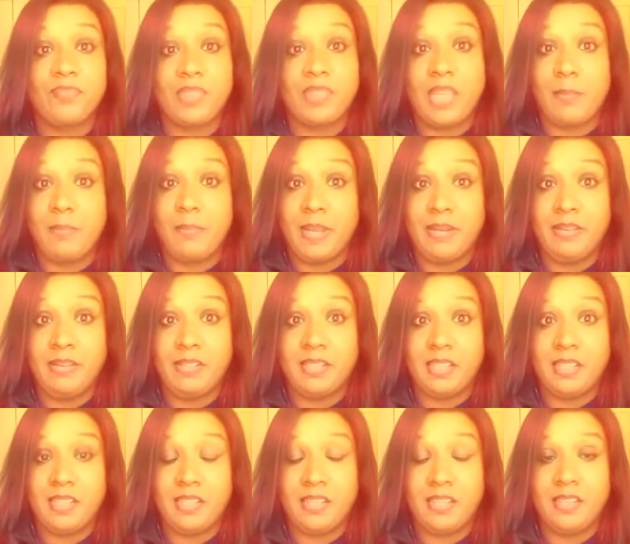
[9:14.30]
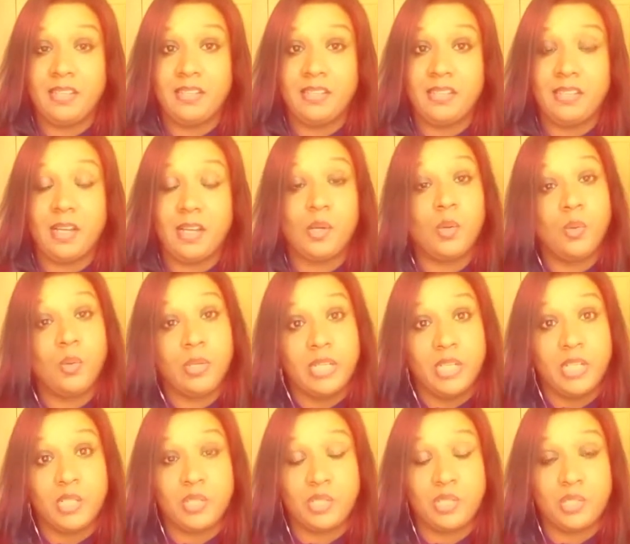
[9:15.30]
apparently,
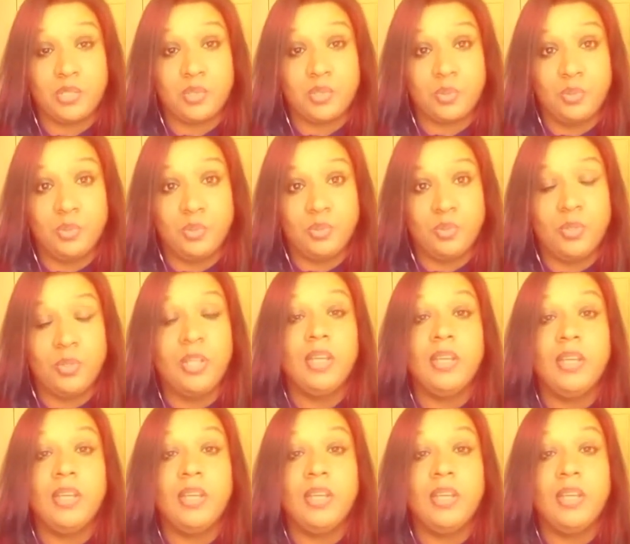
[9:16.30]
according to the school,